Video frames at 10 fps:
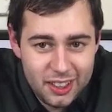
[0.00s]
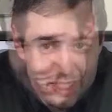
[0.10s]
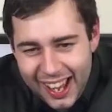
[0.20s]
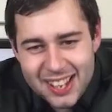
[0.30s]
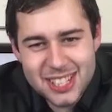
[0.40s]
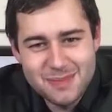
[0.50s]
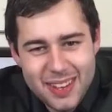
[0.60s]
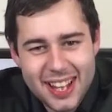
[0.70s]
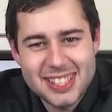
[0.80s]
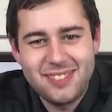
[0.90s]
large
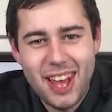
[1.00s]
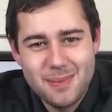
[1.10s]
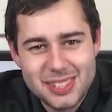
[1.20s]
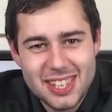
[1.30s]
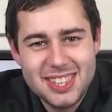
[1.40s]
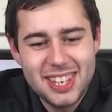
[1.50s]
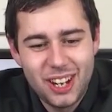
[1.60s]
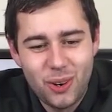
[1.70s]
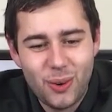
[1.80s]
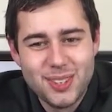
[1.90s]
amounts of absinthe
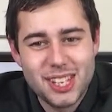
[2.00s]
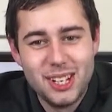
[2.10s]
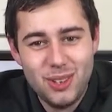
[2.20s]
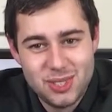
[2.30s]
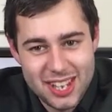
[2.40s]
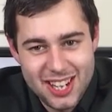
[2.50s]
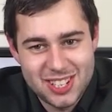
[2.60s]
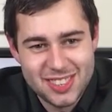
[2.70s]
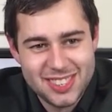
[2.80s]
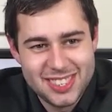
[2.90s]
can cause
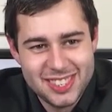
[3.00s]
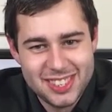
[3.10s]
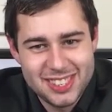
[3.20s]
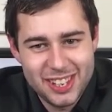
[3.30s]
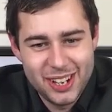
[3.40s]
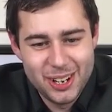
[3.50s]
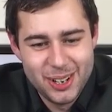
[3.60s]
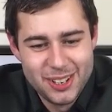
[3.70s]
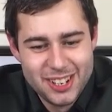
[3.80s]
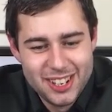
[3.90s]
hallucinations. So,